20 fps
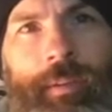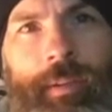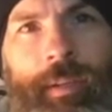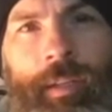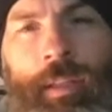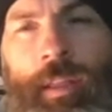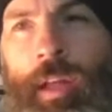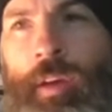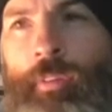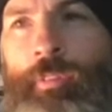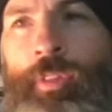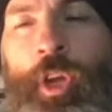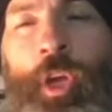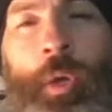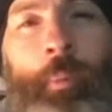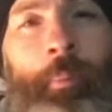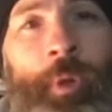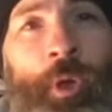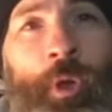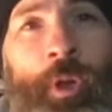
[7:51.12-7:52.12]
and loved the
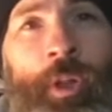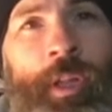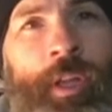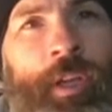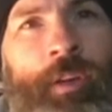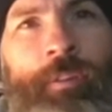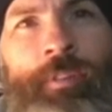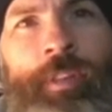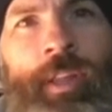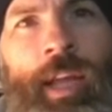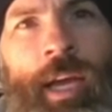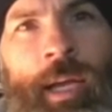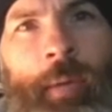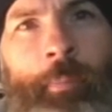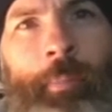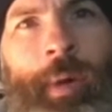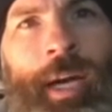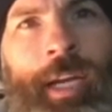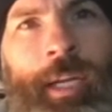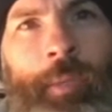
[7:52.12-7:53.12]
community of
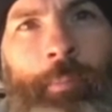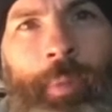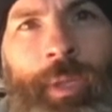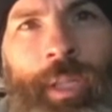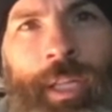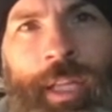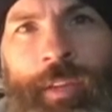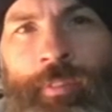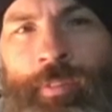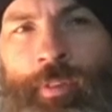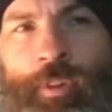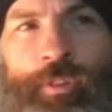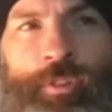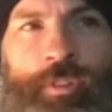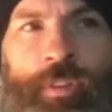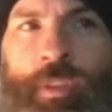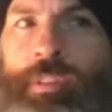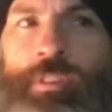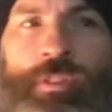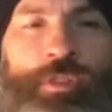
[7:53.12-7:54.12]
like-minded
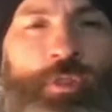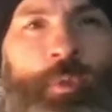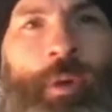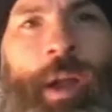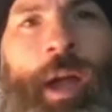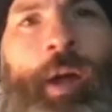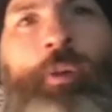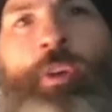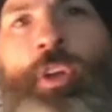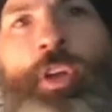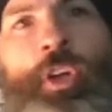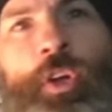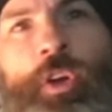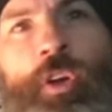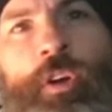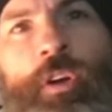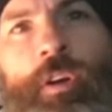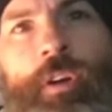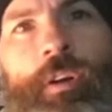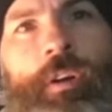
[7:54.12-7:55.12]
believers that surrounded
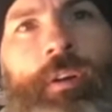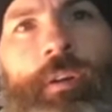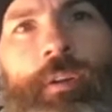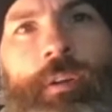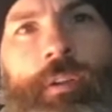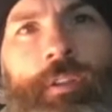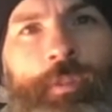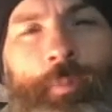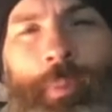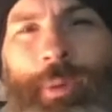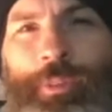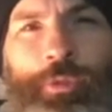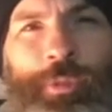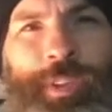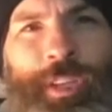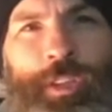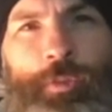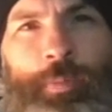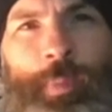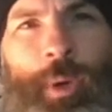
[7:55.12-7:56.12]
her,
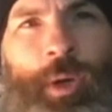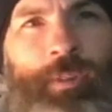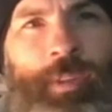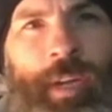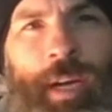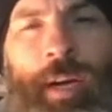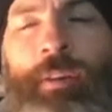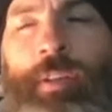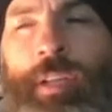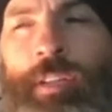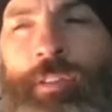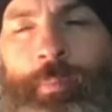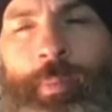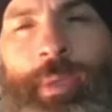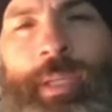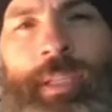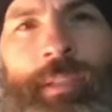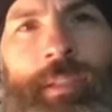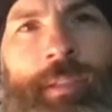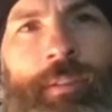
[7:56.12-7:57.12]
especially in a small town. That's a
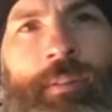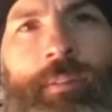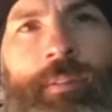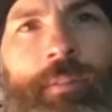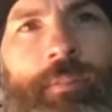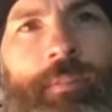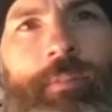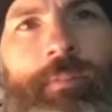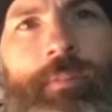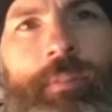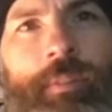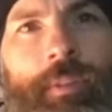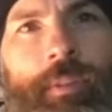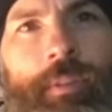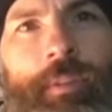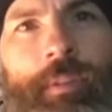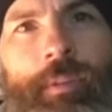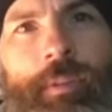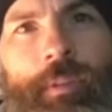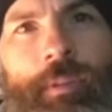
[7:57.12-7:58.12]
big deal.
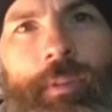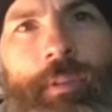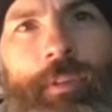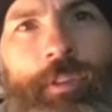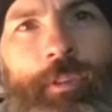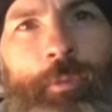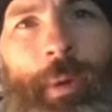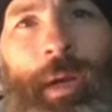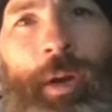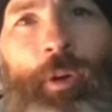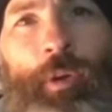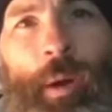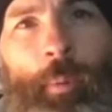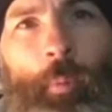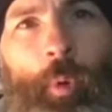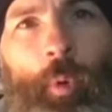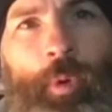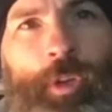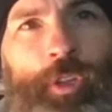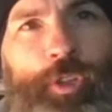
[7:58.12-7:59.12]
So my
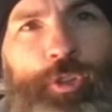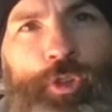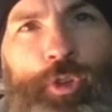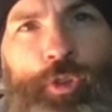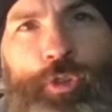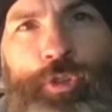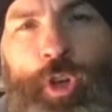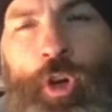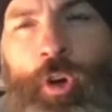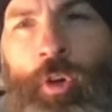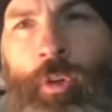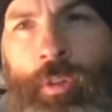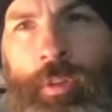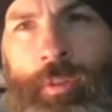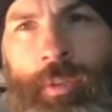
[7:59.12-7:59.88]
grandma went to church all the